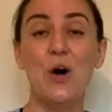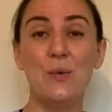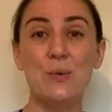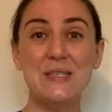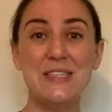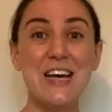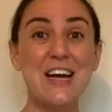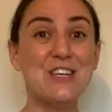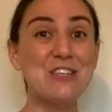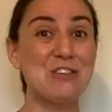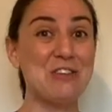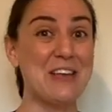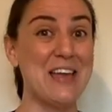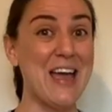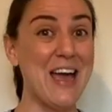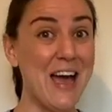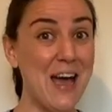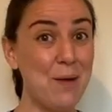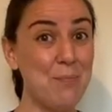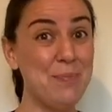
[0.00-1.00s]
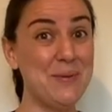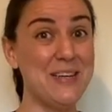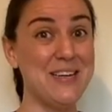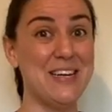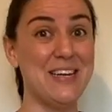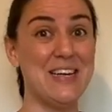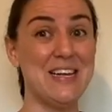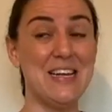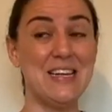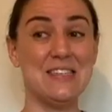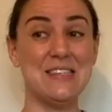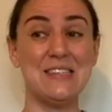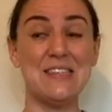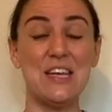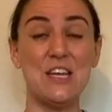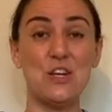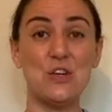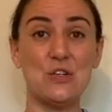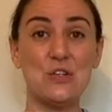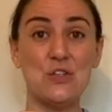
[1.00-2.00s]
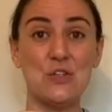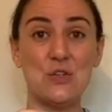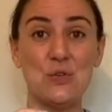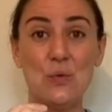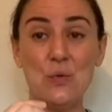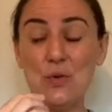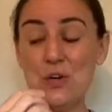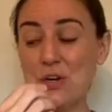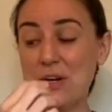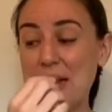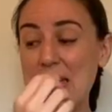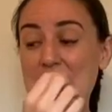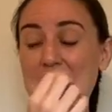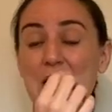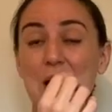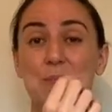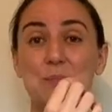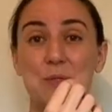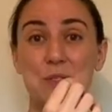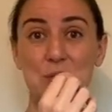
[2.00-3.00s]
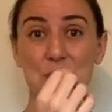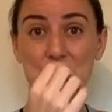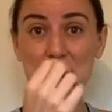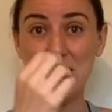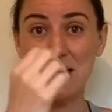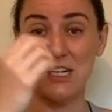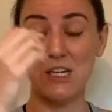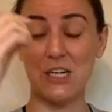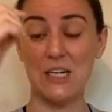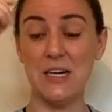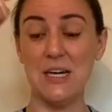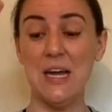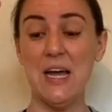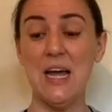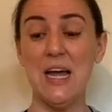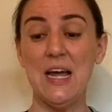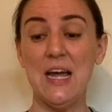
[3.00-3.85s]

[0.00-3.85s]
What's actually happening is that your shoulder capsule here